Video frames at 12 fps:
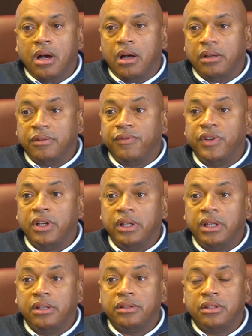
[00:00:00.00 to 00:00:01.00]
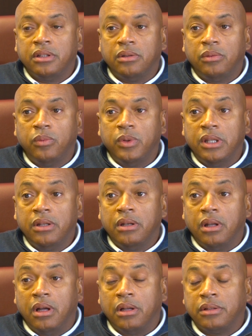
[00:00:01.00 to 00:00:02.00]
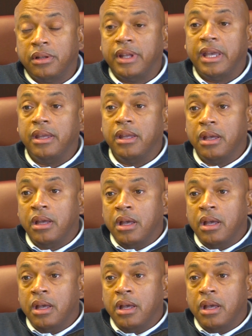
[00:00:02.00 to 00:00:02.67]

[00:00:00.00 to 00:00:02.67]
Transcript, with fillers: uh, to fill in until we, uh, till they